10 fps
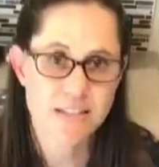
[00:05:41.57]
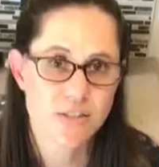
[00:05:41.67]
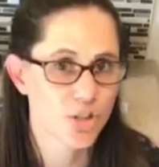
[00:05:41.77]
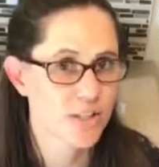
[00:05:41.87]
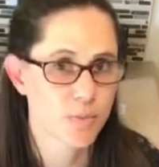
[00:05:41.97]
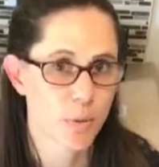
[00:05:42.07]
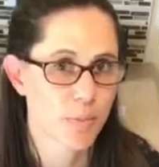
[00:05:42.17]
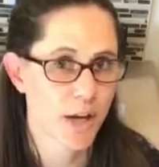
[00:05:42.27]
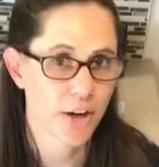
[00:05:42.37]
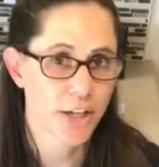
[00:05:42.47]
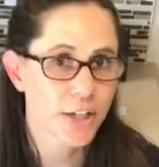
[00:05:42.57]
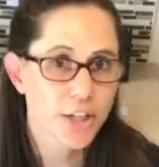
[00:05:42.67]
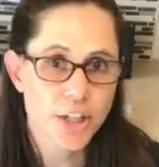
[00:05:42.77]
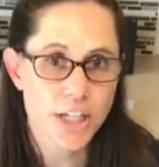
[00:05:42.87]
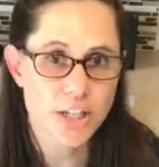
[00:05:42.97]
is just preparing your
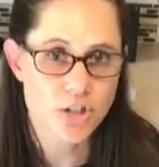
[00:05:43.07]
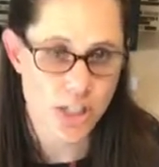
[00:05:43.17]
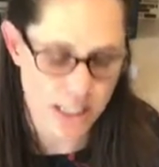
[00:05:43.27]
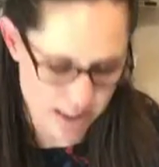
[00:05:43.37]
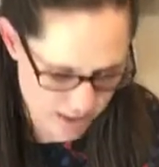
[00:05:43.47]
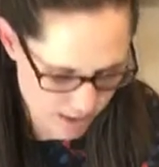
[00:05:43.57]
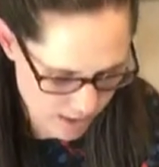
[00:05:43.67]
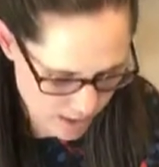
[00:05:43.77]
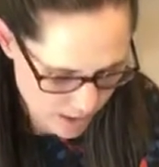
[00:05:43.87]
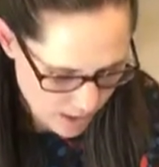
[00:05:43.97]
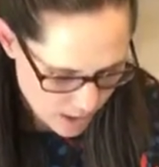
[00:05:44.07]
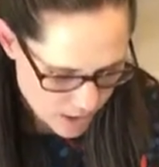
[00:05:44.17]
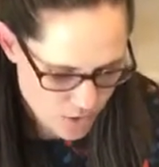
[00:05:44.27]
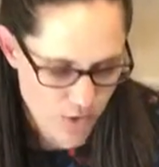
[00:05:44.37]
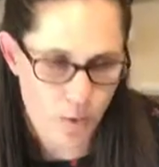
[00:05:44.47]
cookie sheet
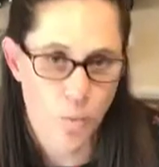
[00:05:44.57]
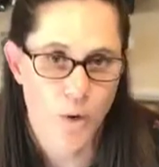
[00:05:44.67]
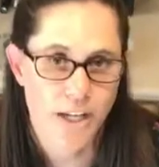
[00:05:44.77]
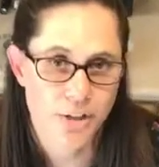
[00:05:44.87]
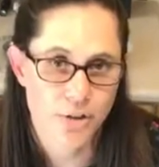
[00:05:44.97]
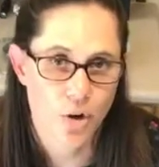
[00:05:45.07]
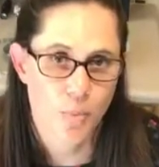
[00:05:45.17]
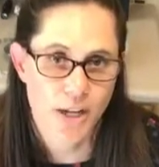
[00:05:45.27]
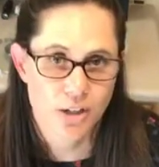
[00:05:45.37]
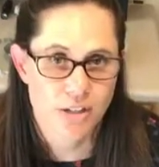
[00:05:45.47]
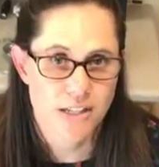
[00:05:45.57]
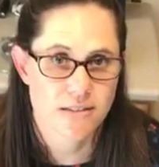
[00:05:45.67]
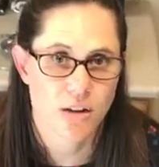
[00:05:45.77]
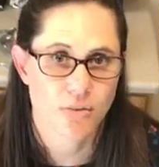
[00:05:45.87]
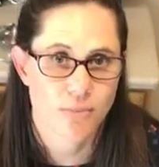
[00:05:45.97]
so that when your no-bake cookies
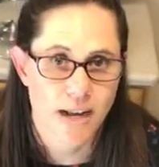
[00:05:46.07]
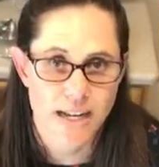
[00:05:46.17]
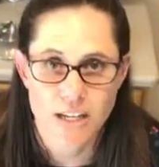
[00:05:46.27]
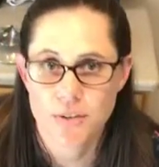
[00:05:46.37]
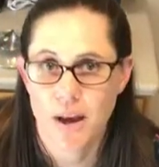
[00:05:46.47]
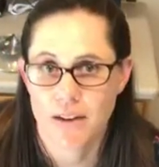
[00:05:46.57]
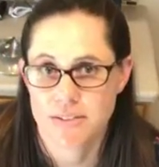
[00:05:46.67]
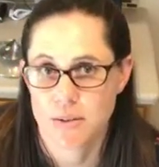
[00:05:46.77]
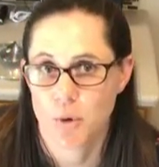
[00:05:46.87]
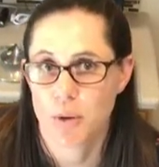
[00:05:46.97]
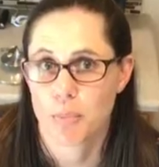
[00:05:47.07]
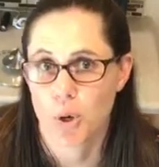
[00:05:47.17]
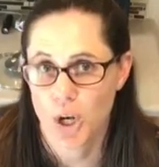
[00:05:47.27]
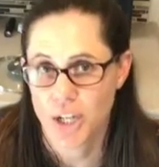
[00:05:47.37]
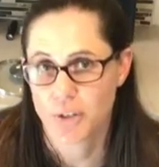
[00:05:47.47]
are ready, you have somewhere to
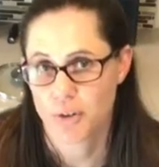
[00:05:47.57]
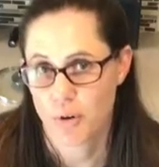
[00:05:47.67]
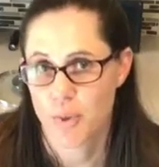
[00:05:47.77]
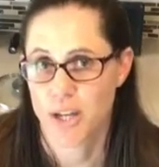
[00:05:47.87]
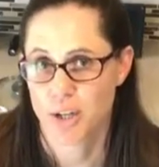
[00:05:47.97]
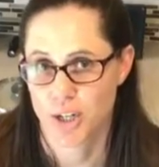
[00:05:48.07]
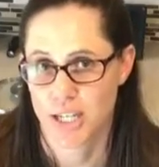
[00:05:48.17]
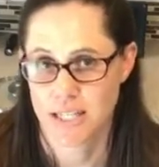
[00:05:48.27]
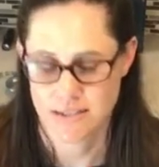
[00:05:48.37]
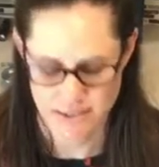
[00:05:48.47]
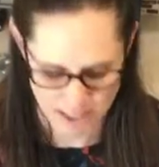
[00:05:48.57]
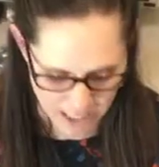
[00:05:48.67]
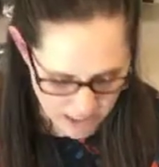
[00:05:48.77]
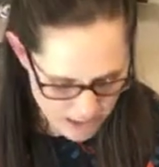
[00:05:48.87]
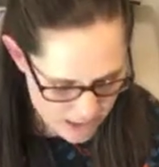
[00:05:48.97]
put your no-bake cookies.
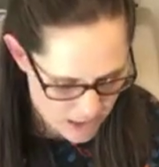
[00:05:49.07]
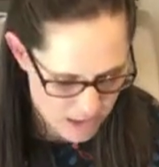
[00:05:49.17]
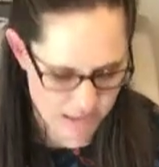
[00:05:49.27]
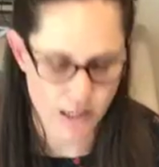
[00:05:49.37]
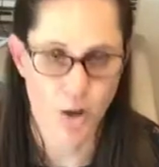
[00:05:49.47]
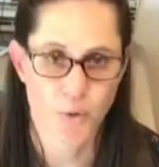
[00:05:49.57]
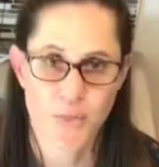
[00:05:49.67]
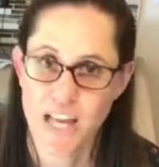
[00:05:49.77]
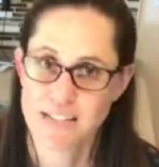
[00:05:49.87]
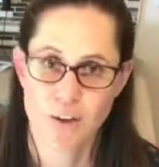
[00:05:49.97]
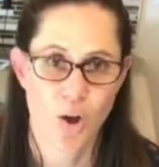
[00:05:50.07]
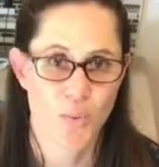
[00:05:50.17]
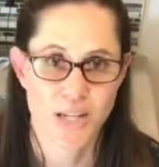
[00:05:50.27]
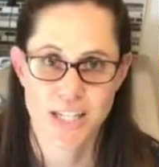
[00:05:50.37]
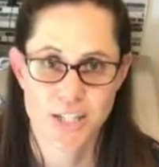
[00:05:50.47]
Okay? So that's all
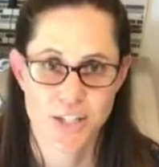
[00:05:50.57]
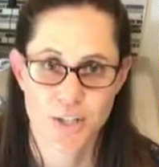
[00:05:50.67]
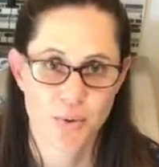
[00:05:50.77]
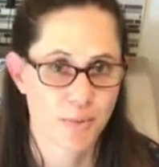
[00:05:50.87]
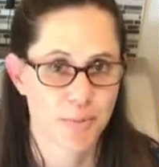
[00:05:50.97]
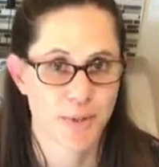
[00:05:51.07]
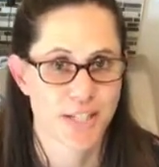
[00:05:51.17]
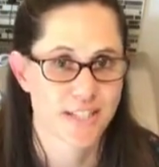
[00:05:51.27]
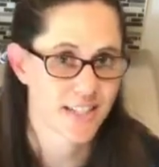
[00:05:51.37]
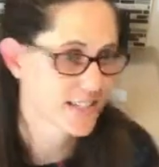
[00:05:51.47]
we need to do. I'm going to put it to the